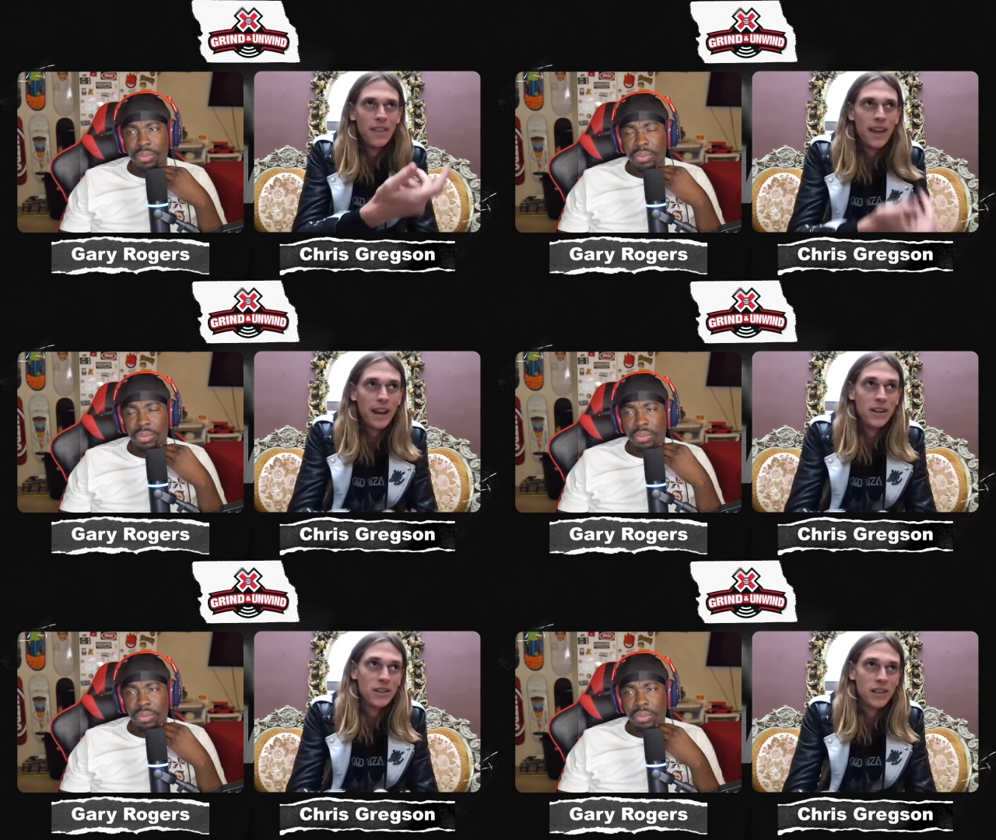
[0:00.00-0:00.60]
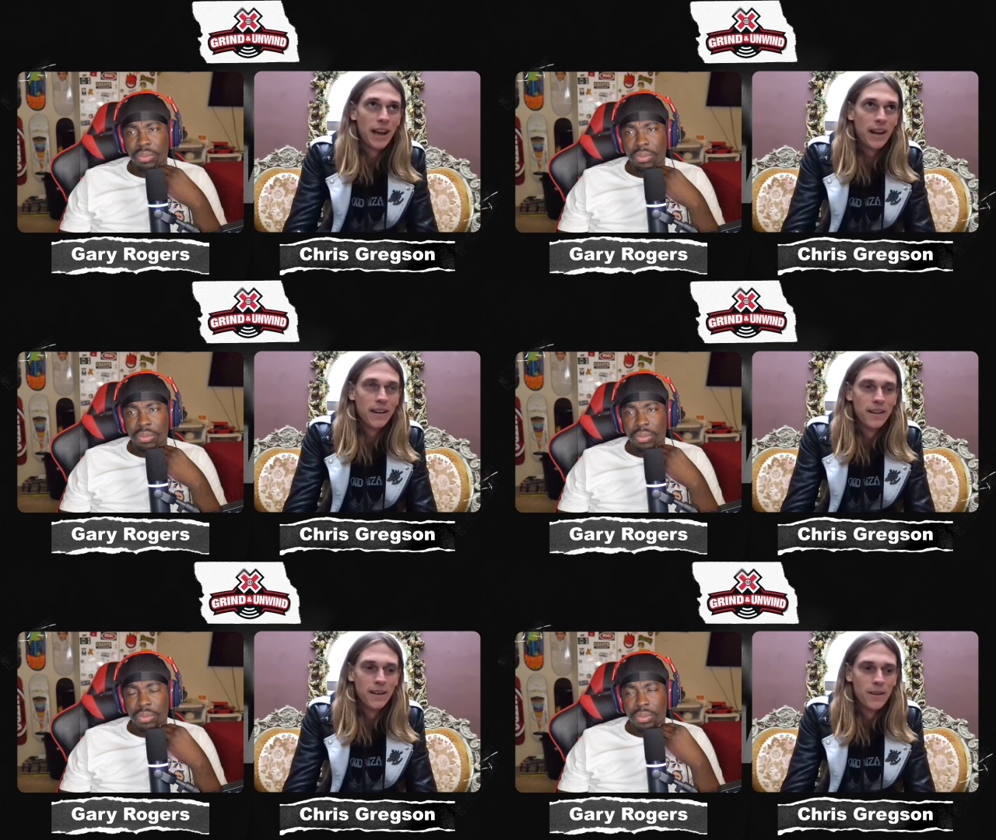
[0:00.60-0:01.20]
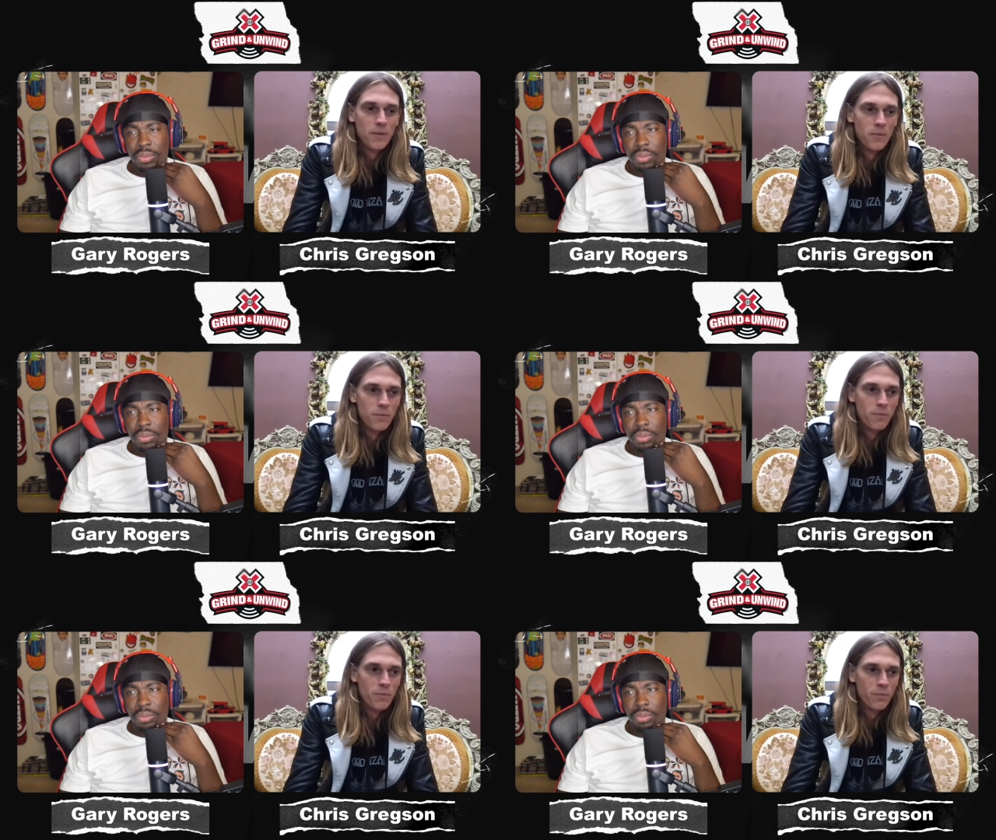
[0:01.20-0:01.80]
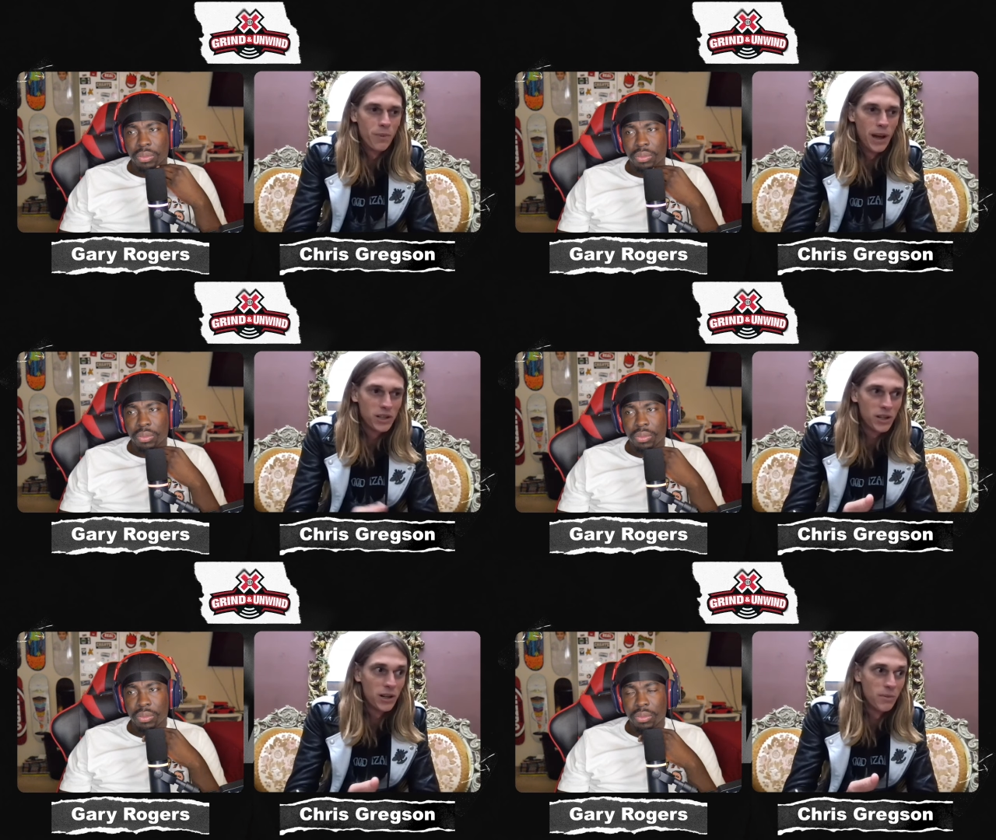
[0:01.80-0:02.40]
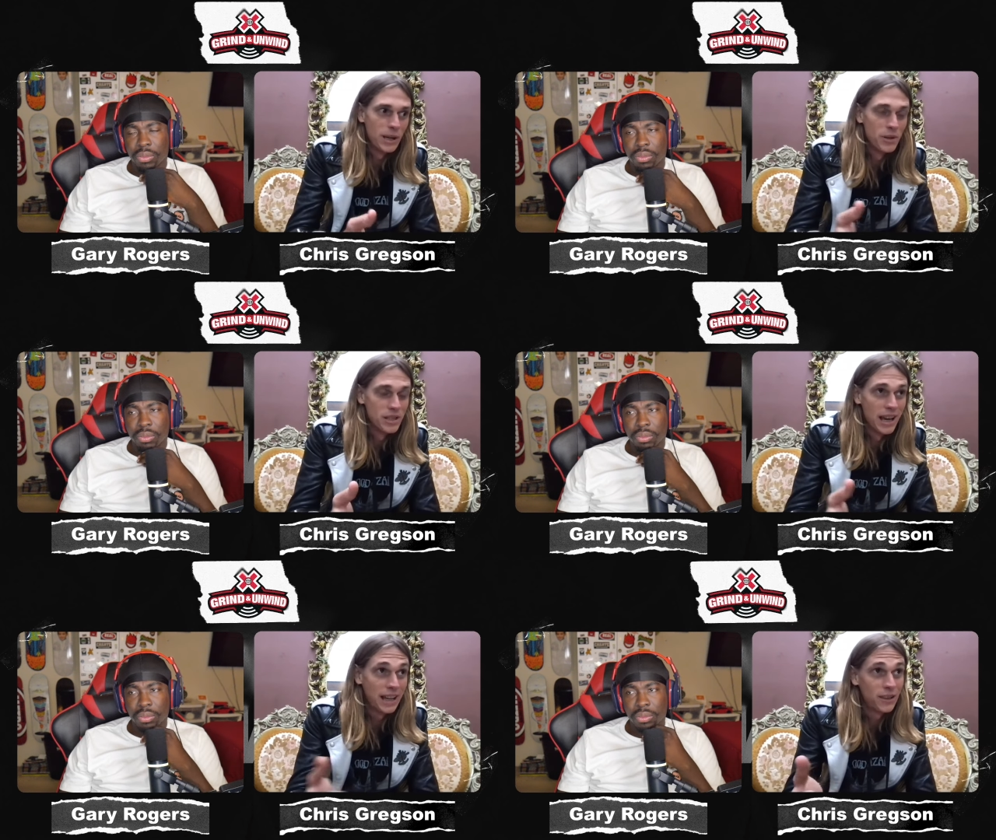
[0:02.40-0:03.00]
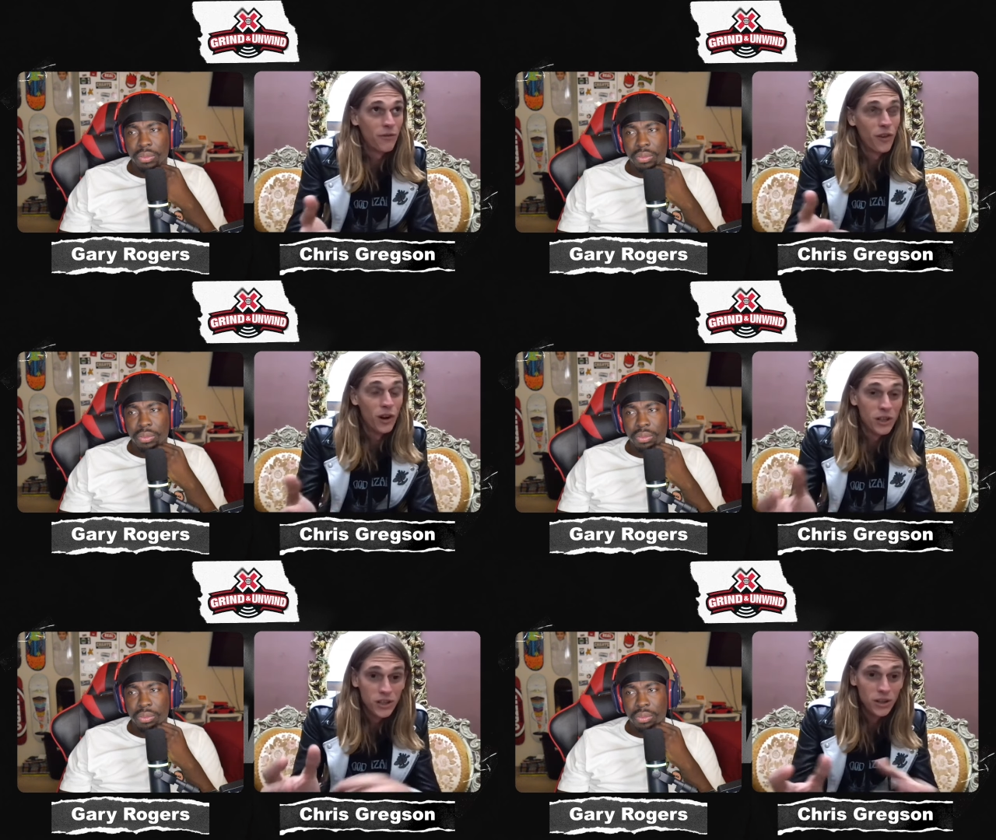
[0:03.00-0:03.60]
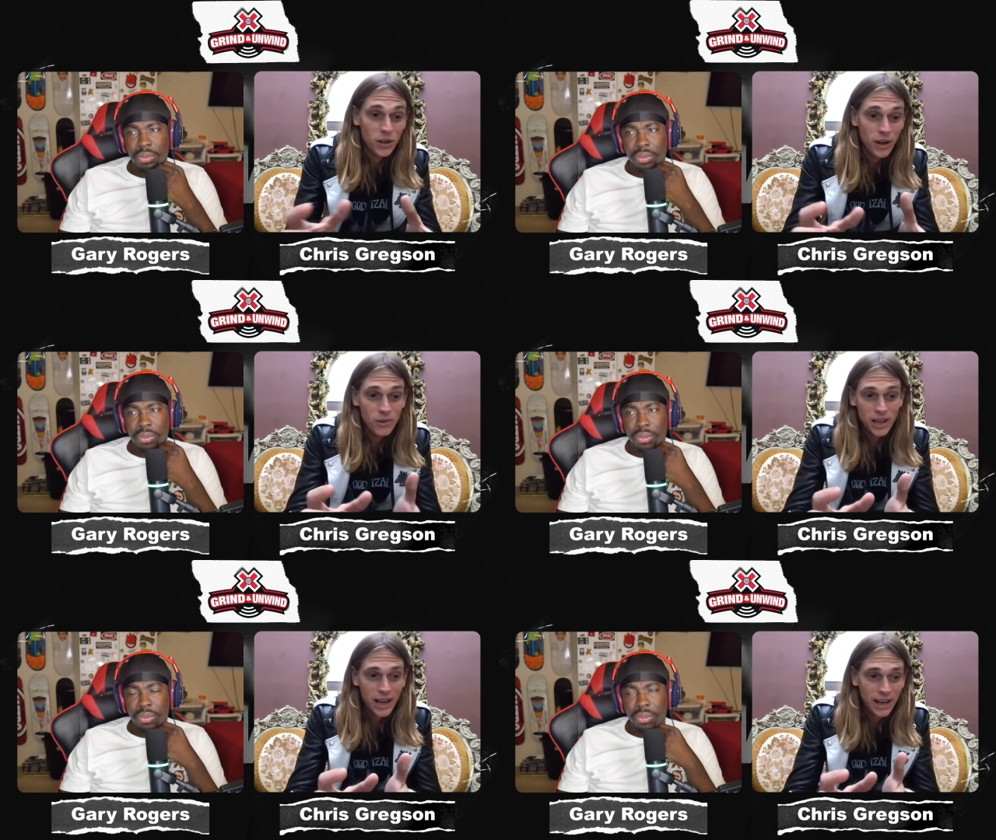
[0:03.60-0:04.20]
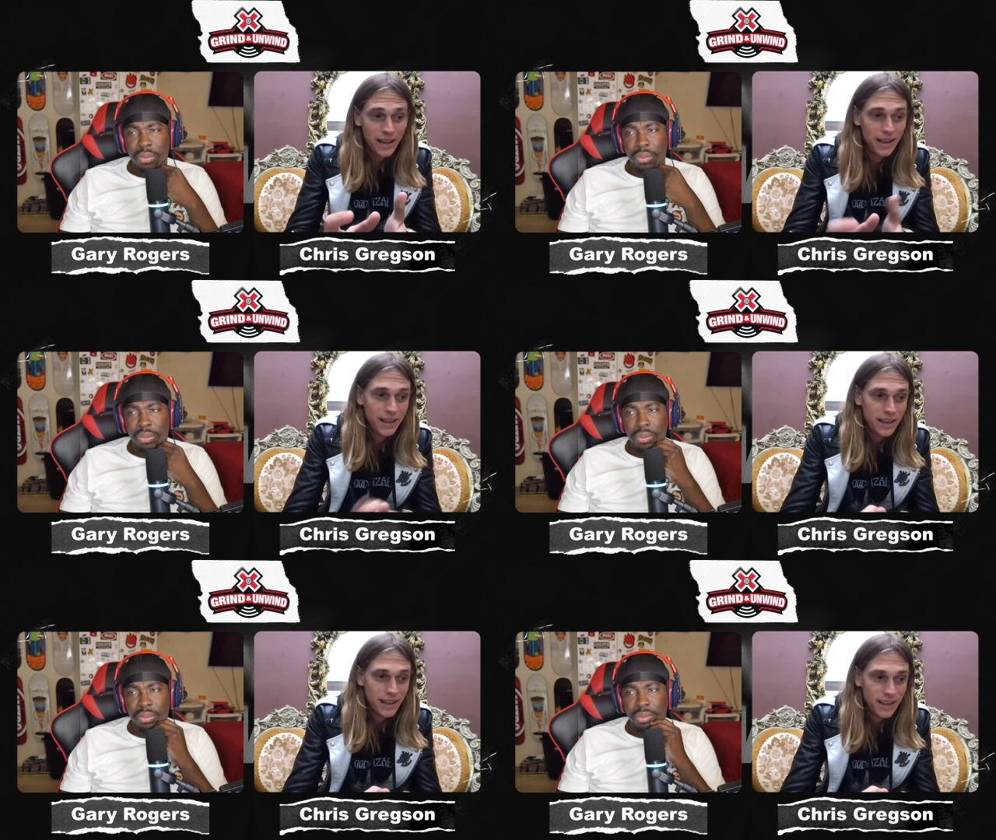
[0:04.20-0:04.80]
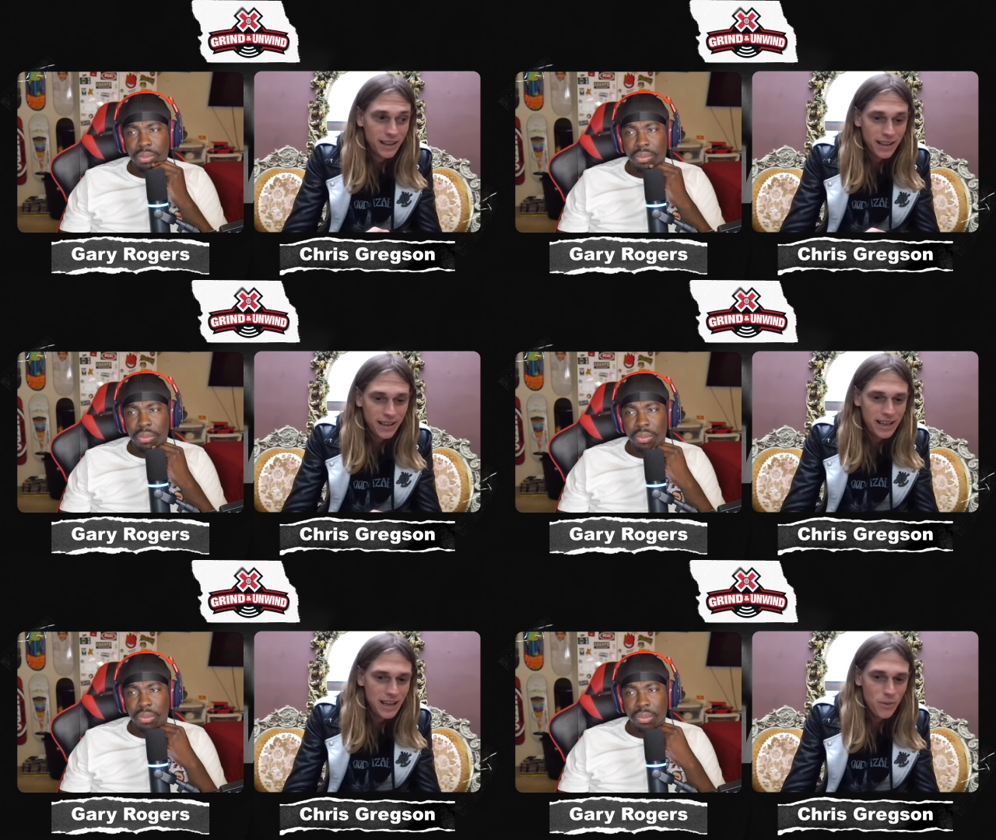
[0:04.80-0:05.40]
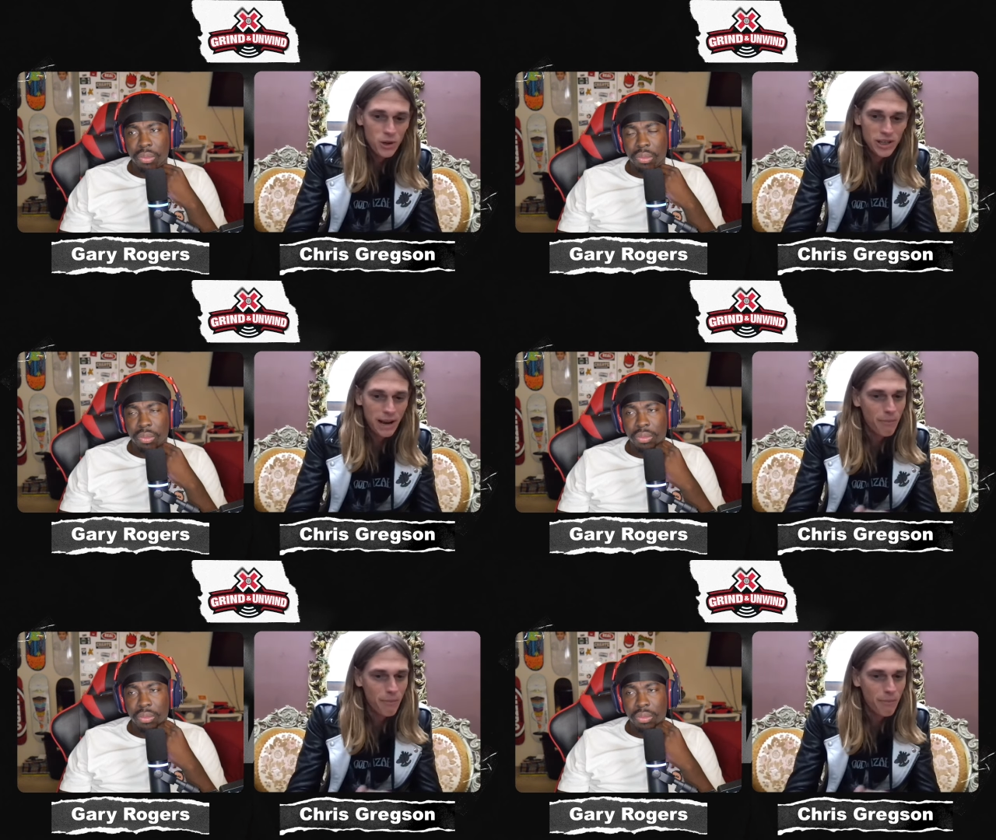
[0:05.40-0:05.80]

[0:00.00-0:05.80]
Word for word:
Speaker 1: they just like, Buster to me was like the first dude I was like, he was